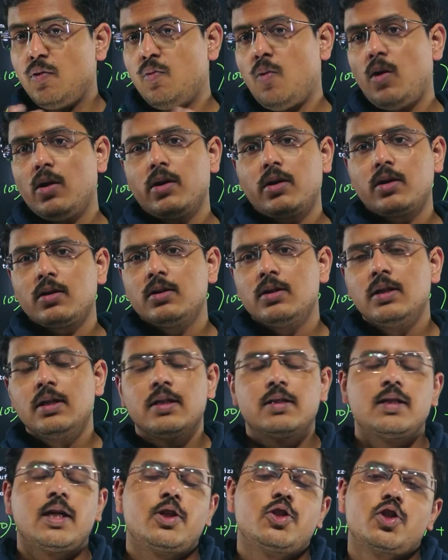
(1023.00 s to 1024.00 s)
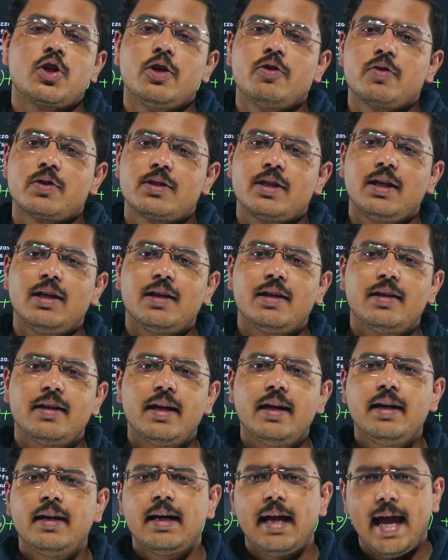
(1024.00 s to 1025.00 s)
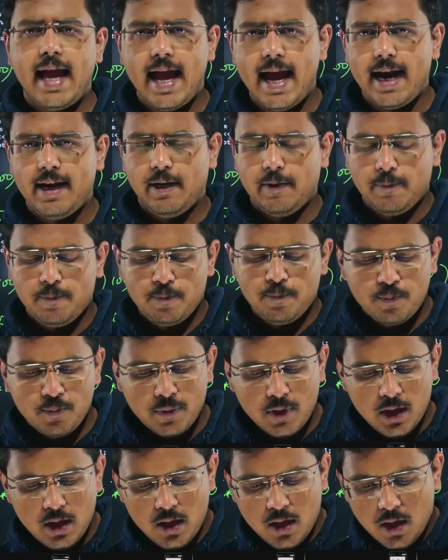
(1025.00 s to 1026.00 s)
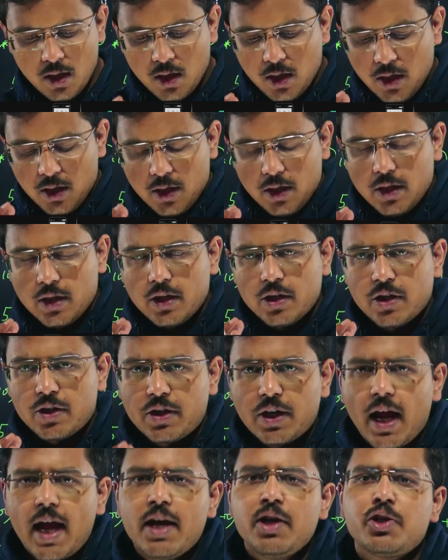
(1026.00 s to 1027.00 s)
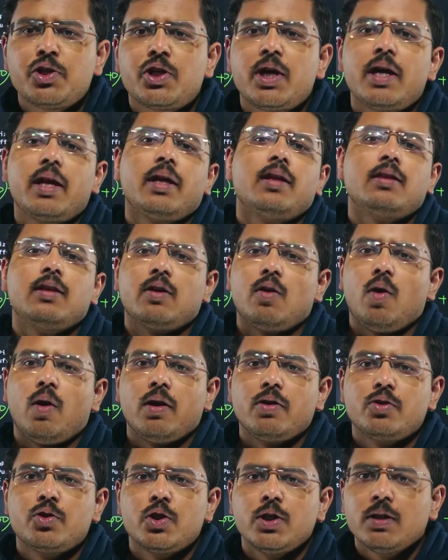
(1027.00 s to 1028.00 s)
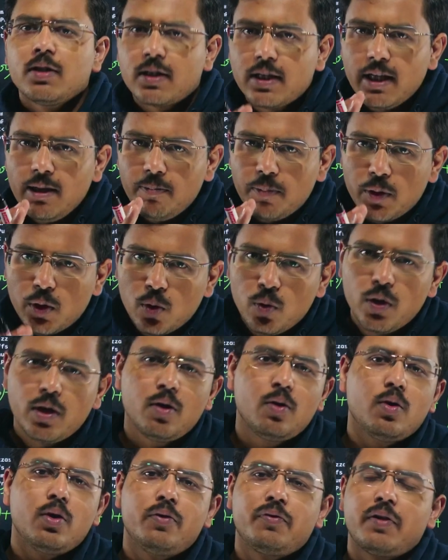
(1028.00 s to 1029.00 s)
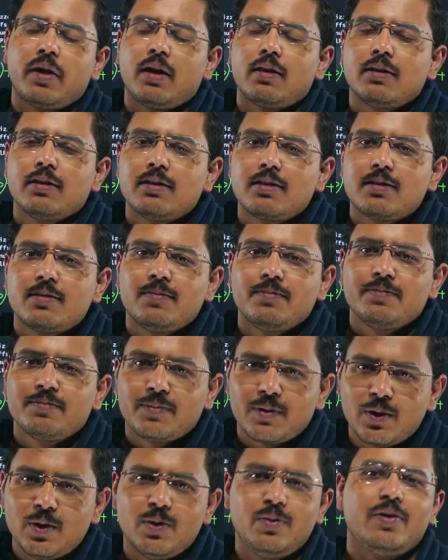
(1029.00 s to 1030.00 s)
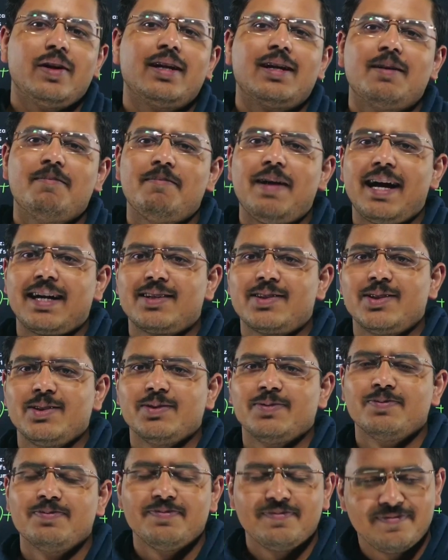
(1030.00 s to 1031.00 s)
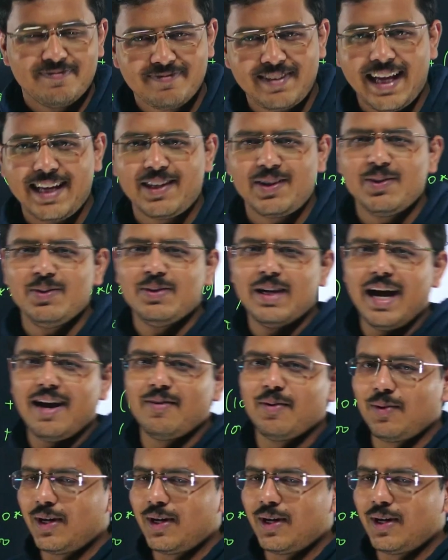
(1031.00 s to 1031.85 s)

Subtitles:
want such interesting content, and try sharing the knowledge. Keep doing good for others. Good will come back to you. Thank you. Have a